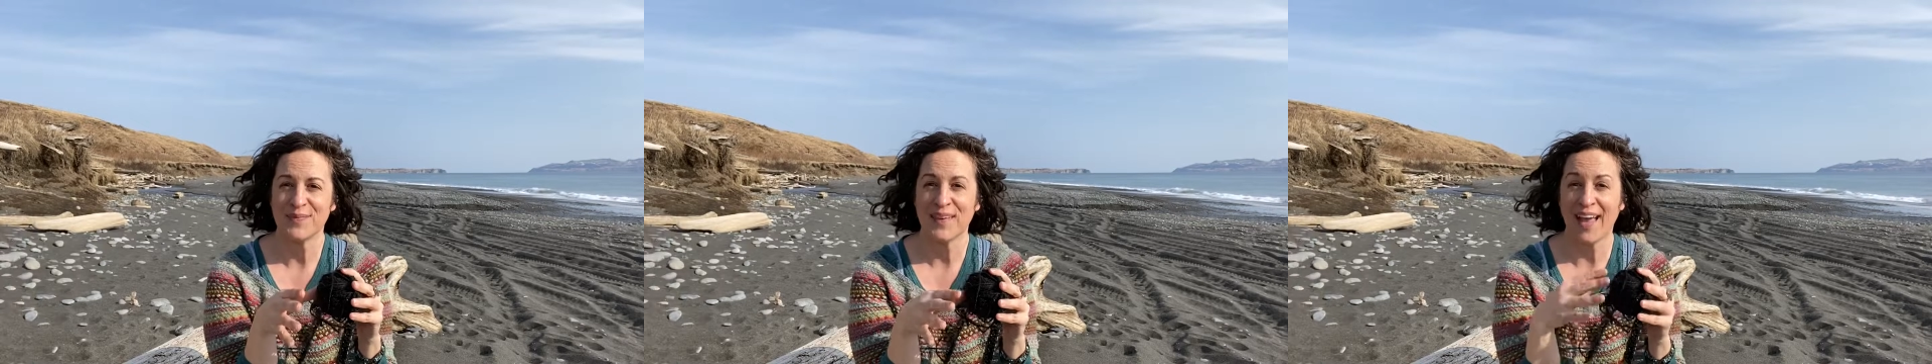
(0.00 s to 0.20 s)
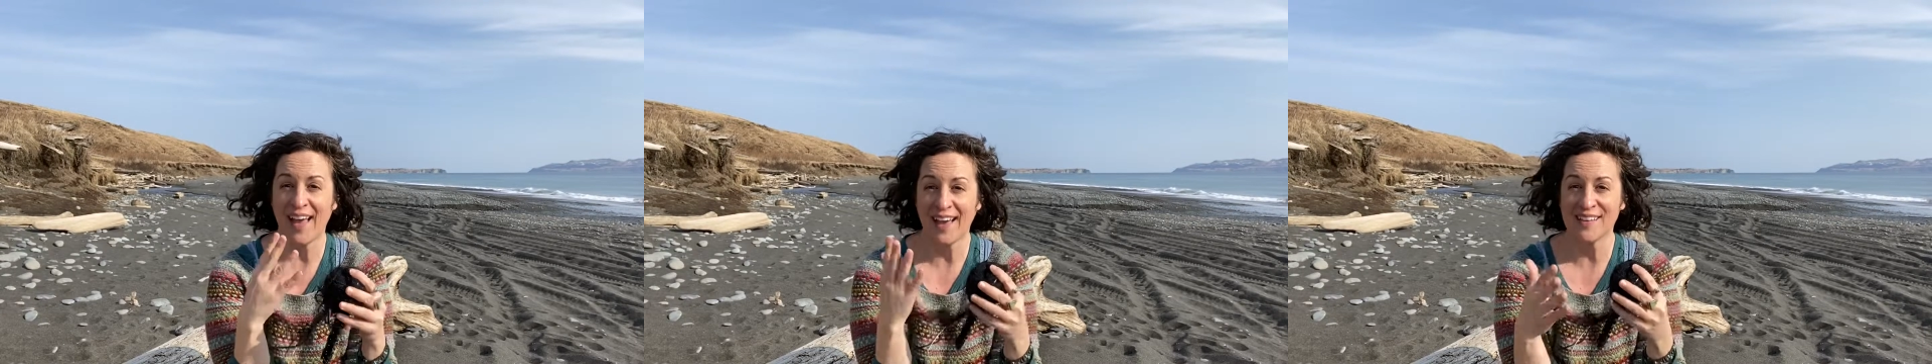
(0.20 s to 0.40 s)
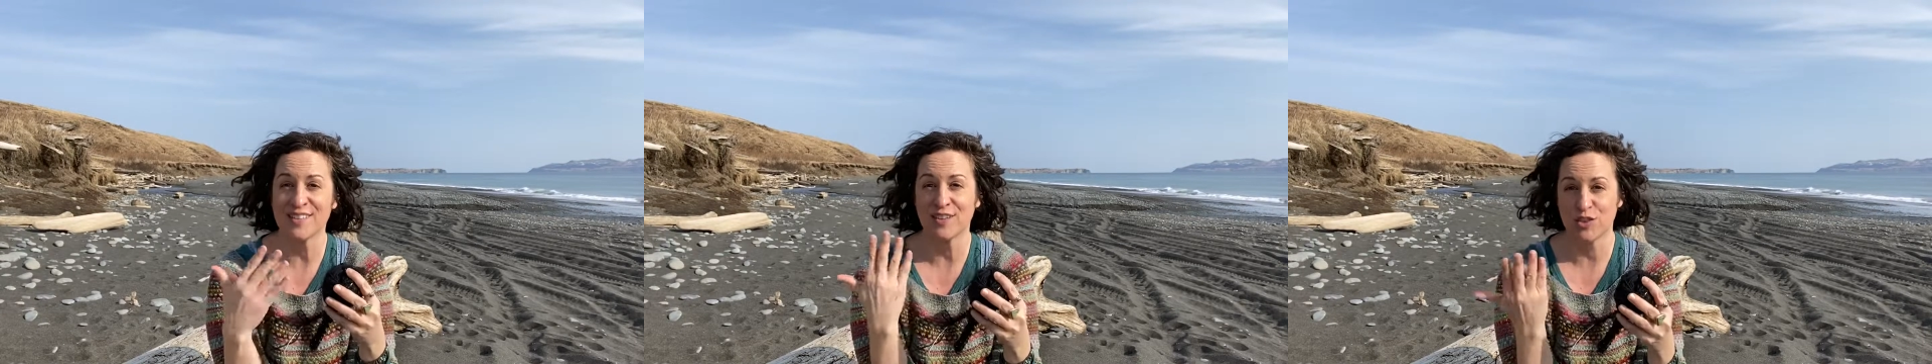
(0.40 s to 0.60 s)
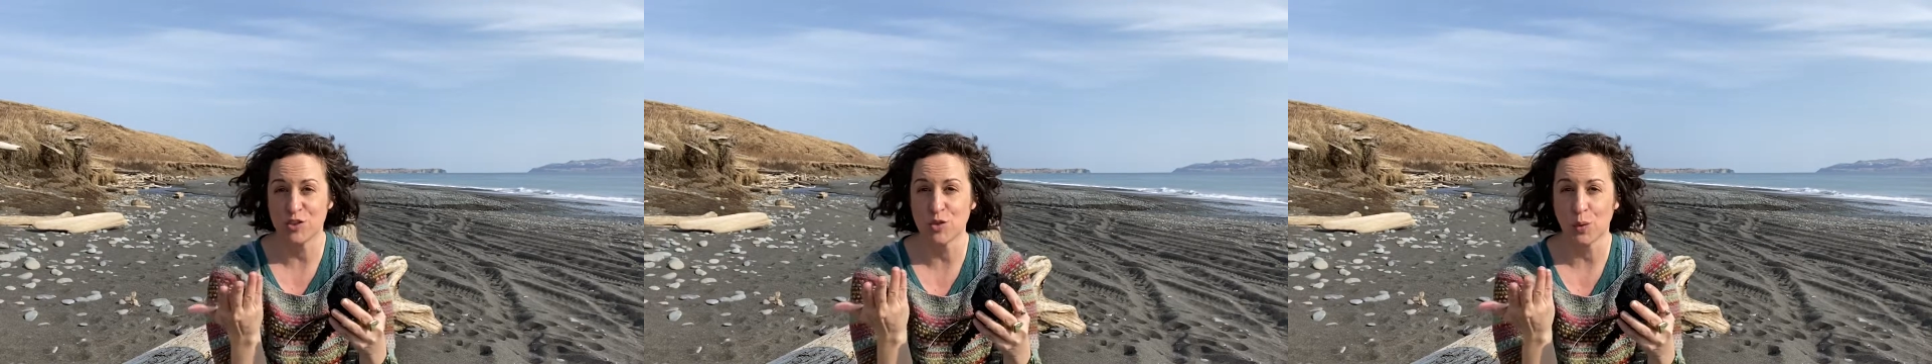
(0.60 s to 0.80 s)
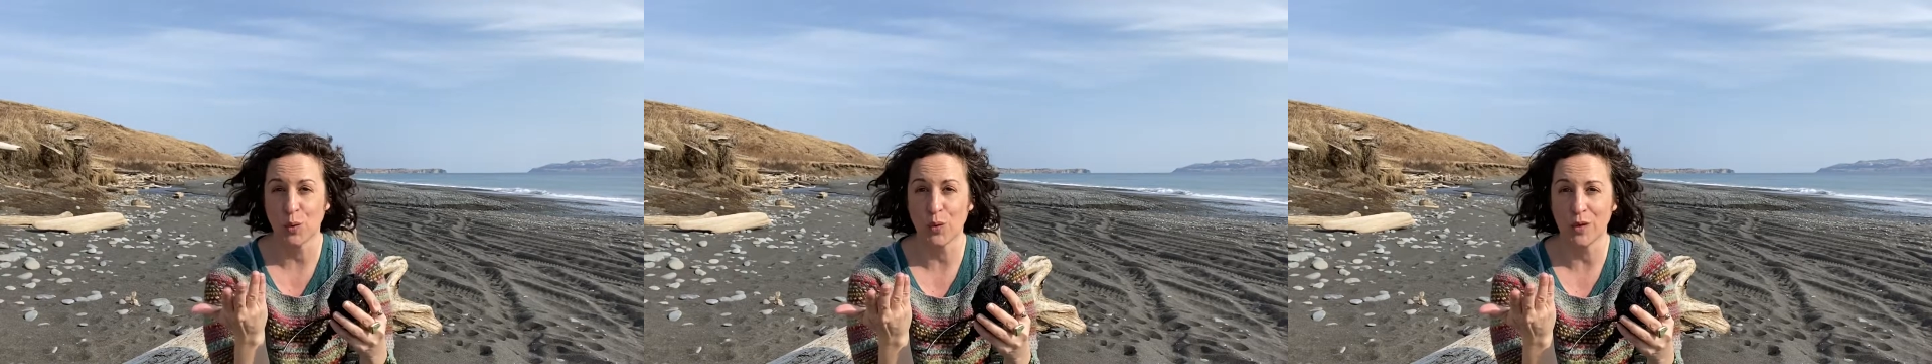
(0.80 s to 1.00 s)
as a
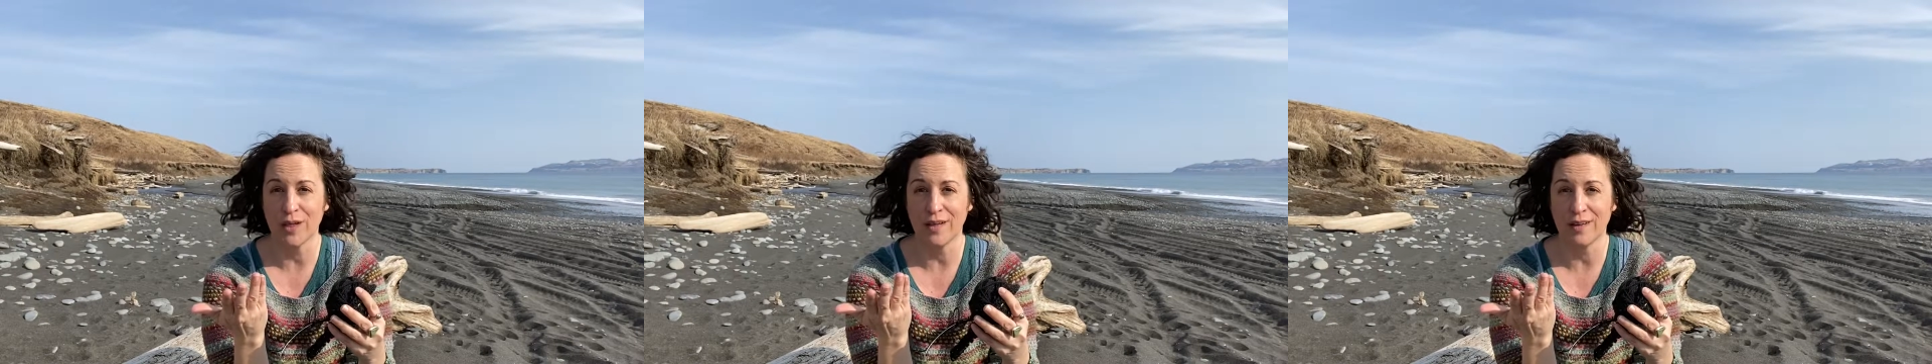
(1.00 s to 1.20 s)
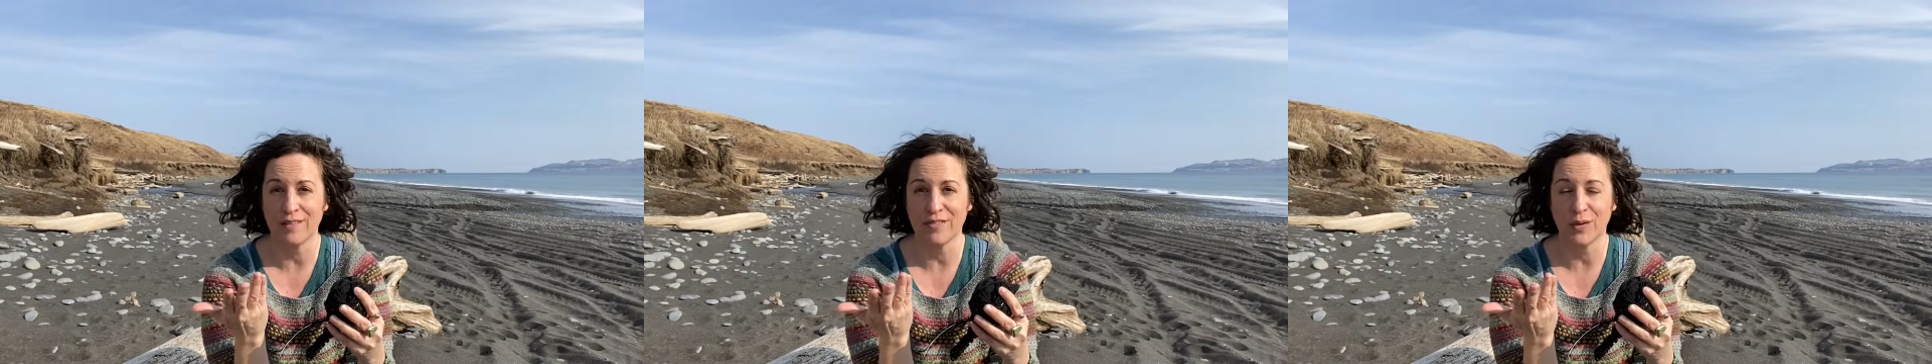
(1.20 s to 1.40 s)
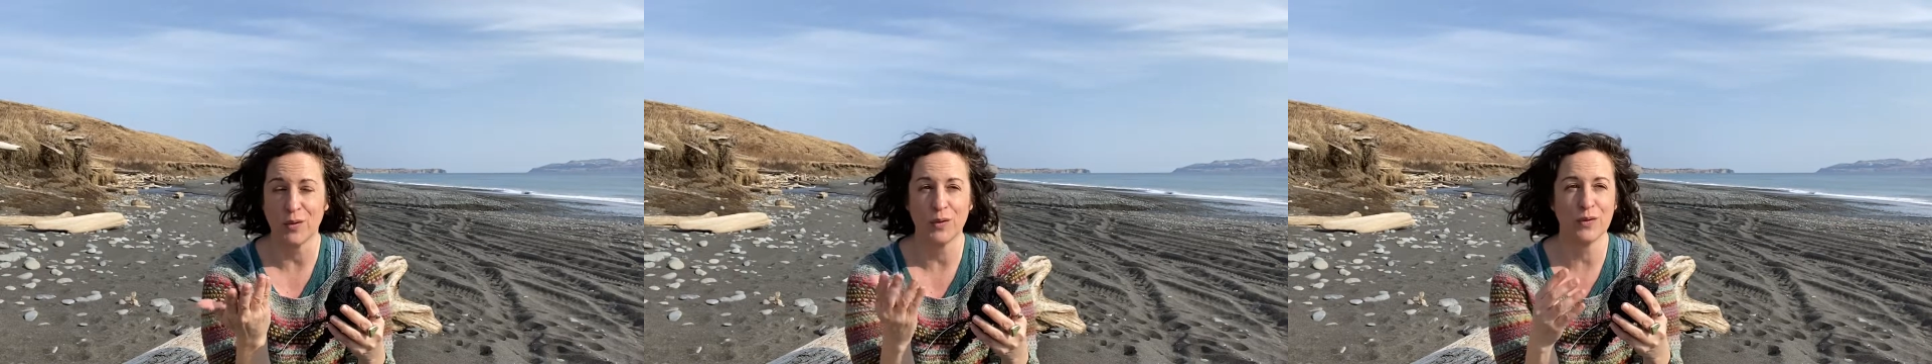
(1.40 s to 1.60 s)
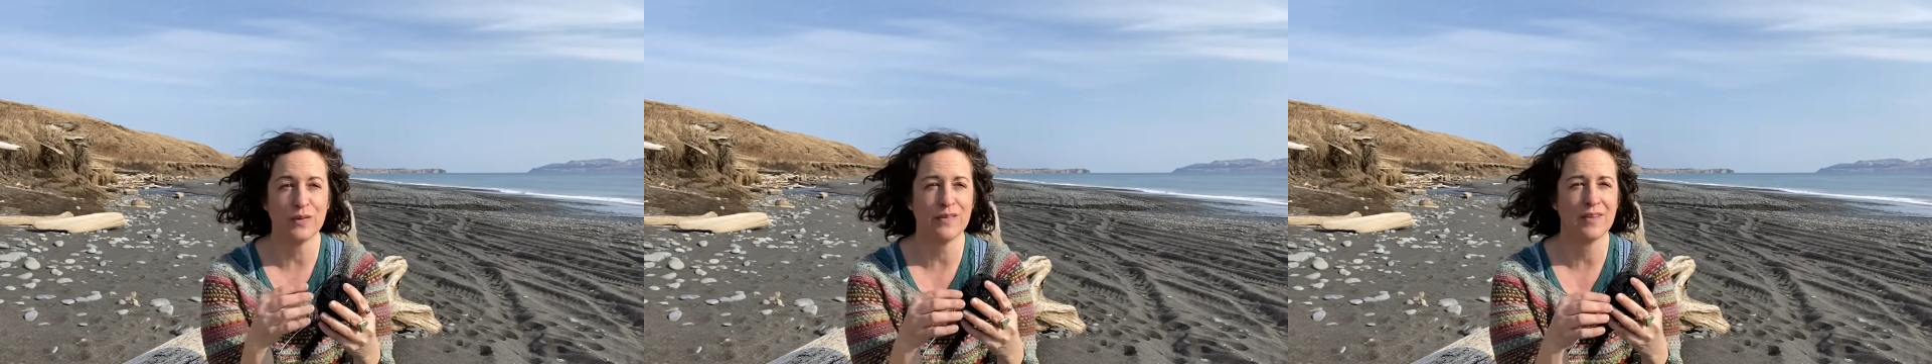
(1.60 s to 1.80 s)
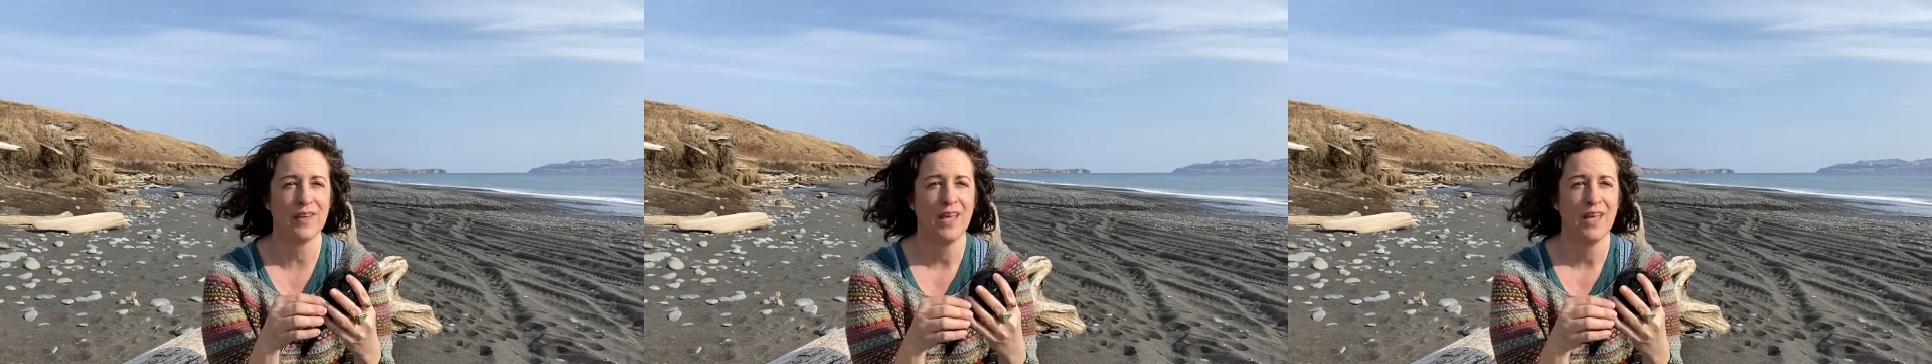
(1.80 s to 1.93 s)
story unfolds,